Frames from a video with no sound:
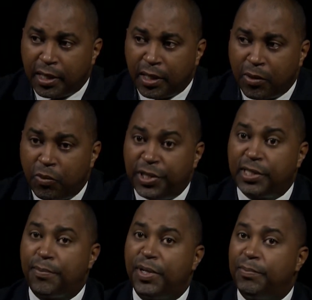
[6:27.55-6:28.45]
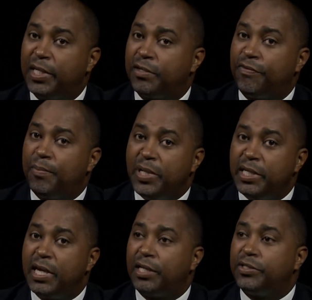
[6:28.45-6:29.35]
Would it have been better for me
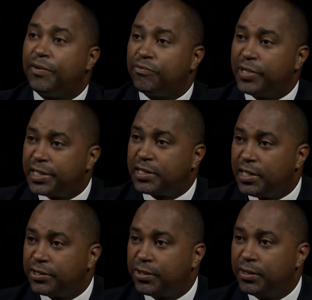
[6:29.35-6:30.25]
not to have raised the issue?